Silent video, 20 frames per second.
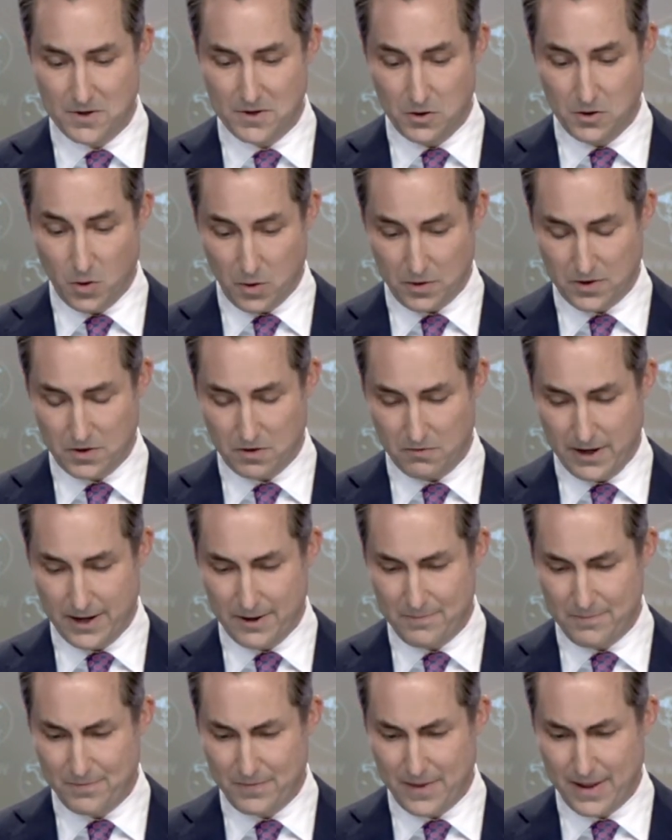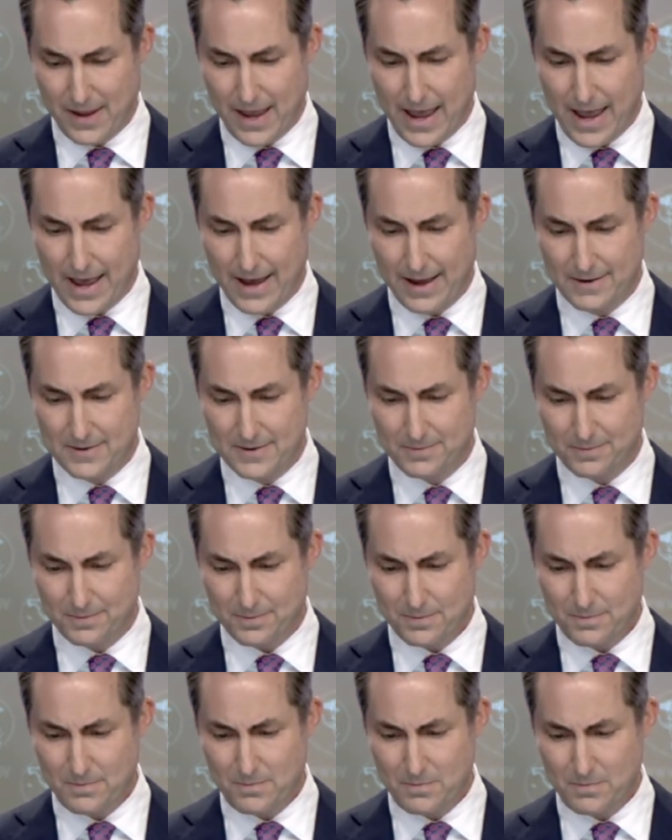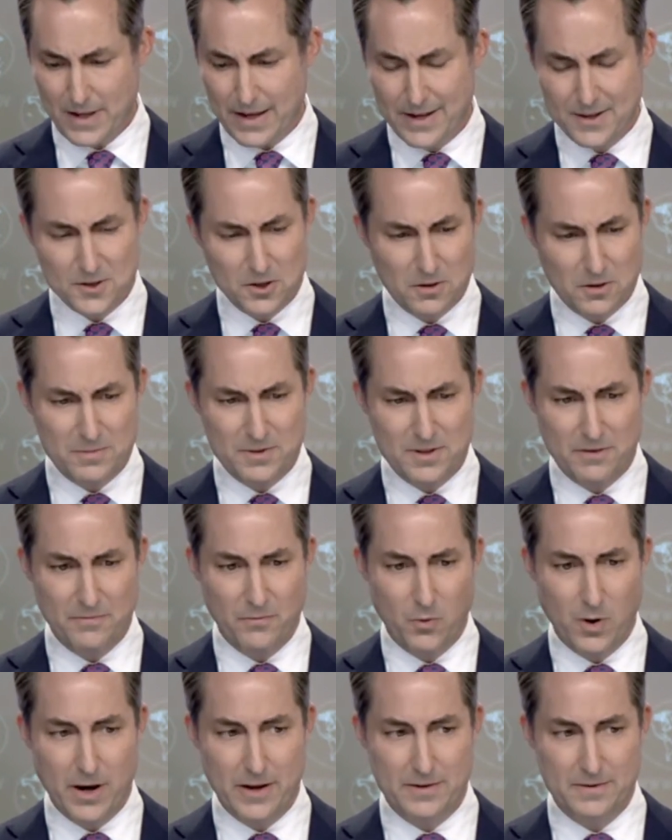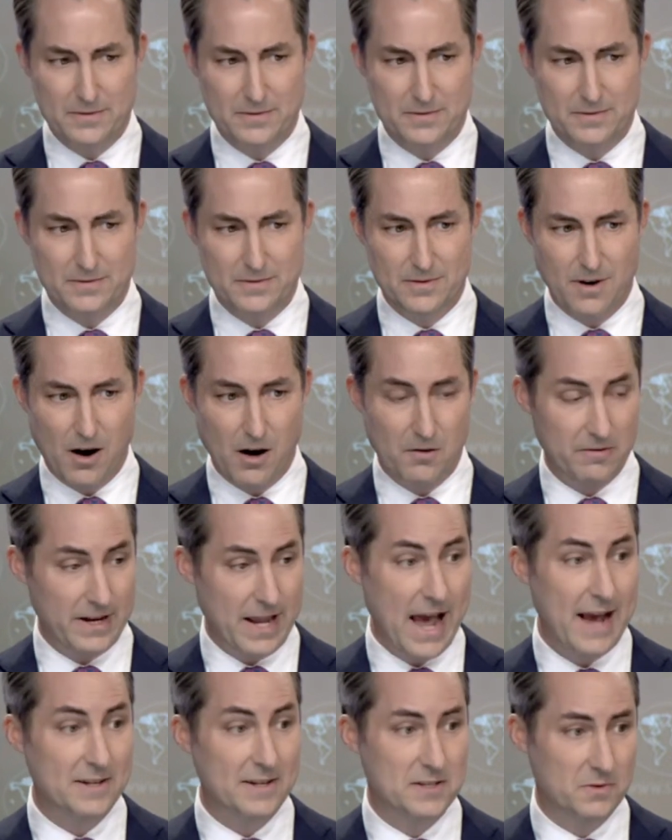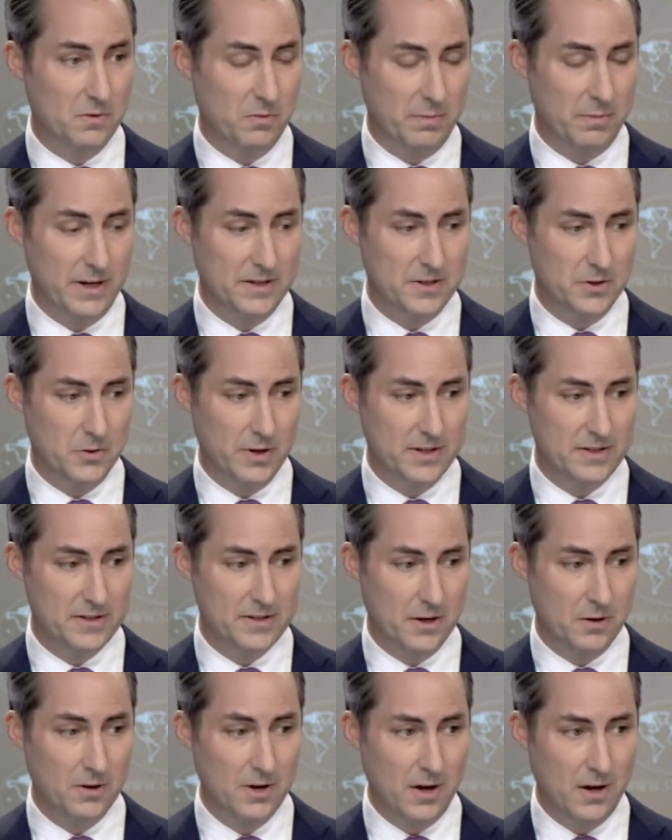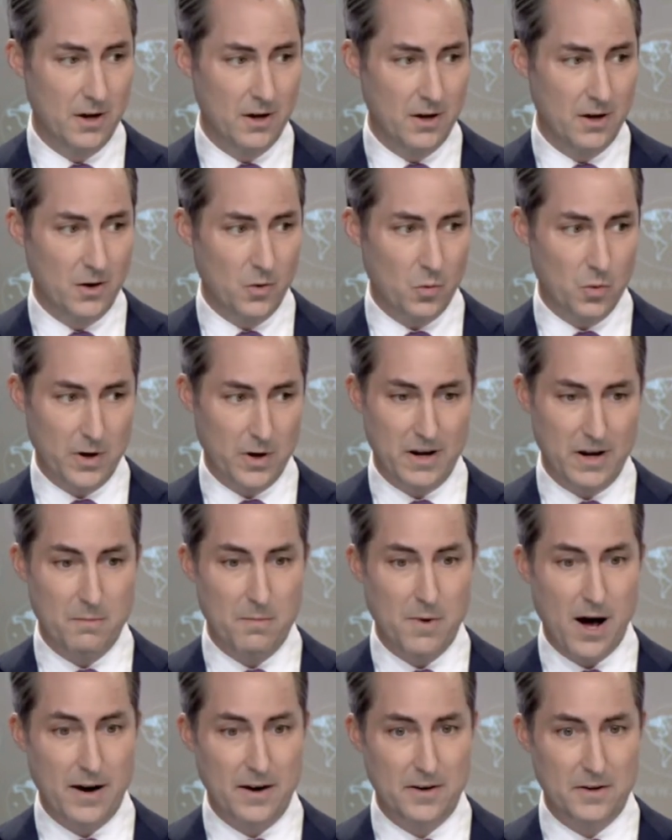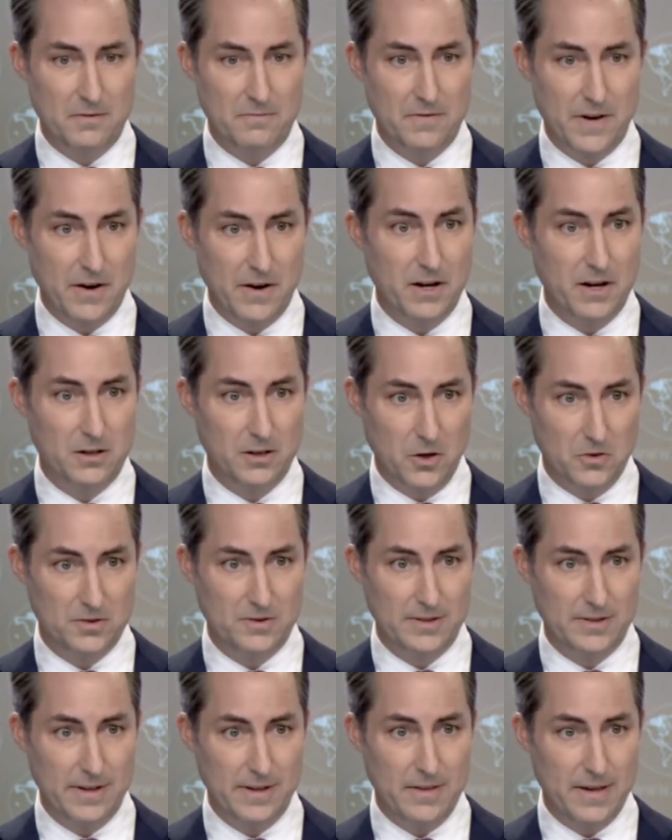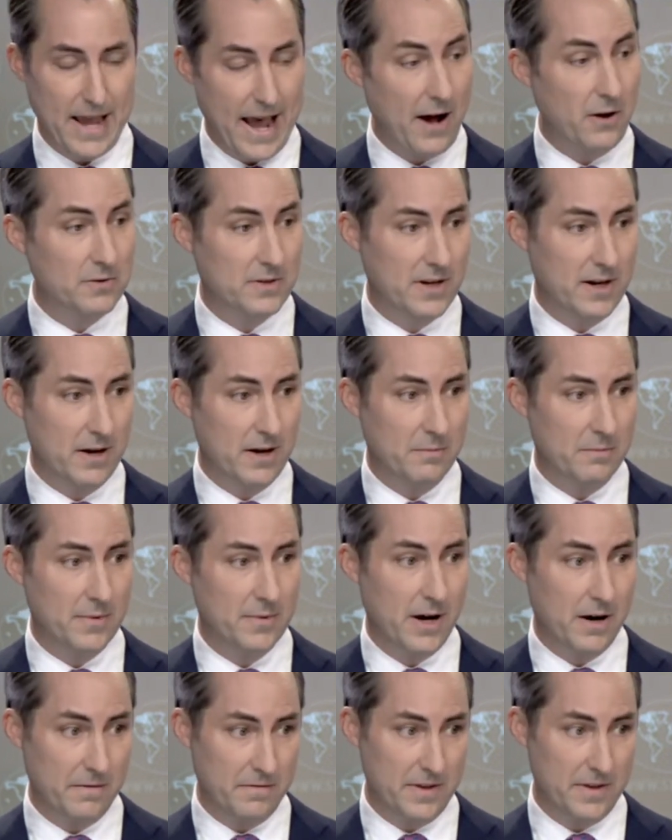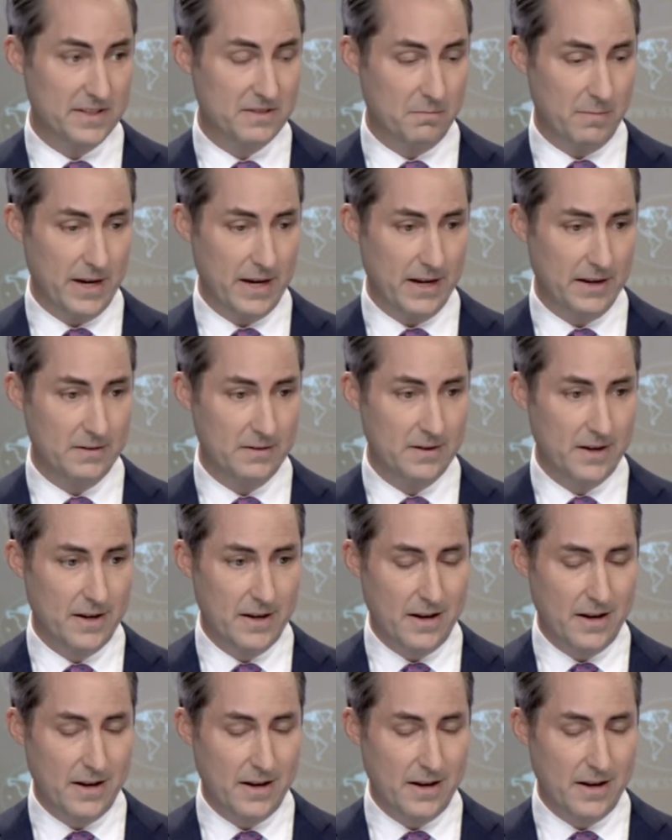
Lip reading: North Korea. And in terms of what our reaction will be to it, so we're going to monitor very closely the outcome of this meeting.